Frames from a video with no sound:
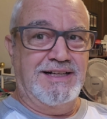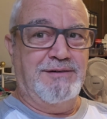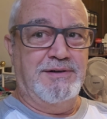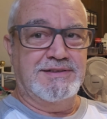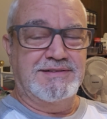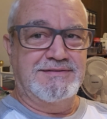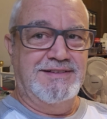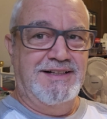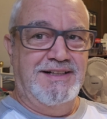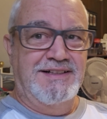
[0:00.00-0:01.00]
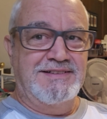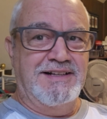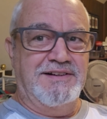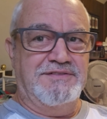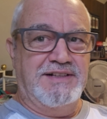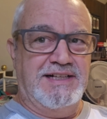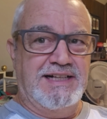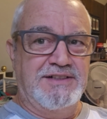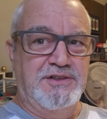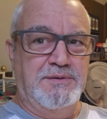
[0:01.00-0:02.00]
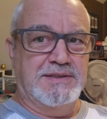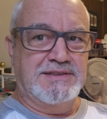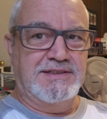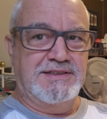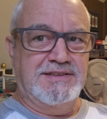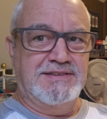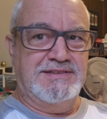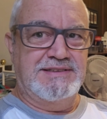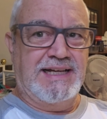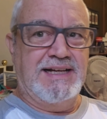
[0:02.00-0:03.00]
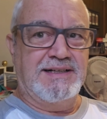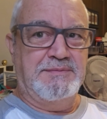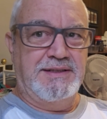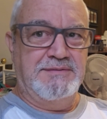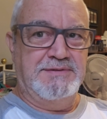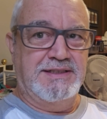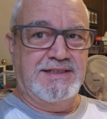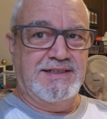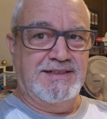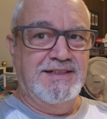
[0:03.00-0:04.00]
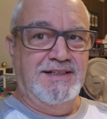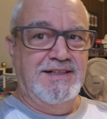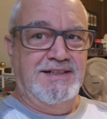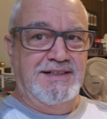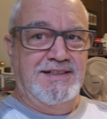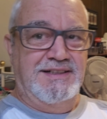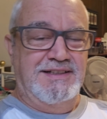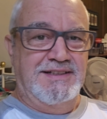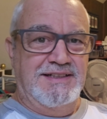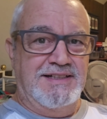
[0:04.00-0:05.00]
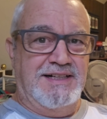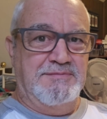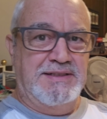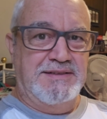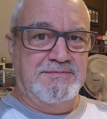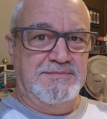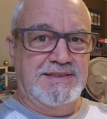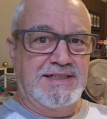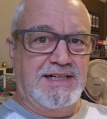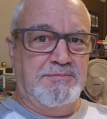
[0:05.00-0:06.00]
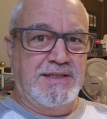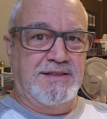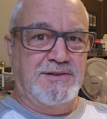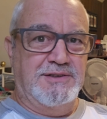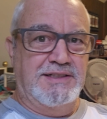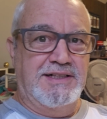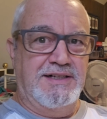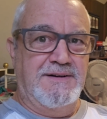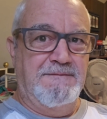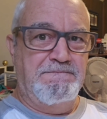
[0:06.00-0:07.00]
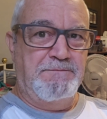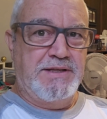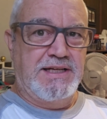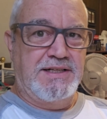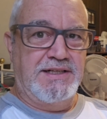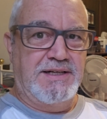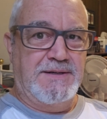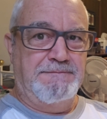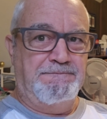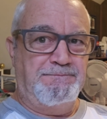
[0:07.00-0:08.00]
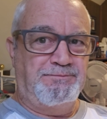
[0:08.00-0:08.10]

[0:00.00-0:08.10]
I wasn't terrified. I knew it wasn't going to attack me, but it got me going there. And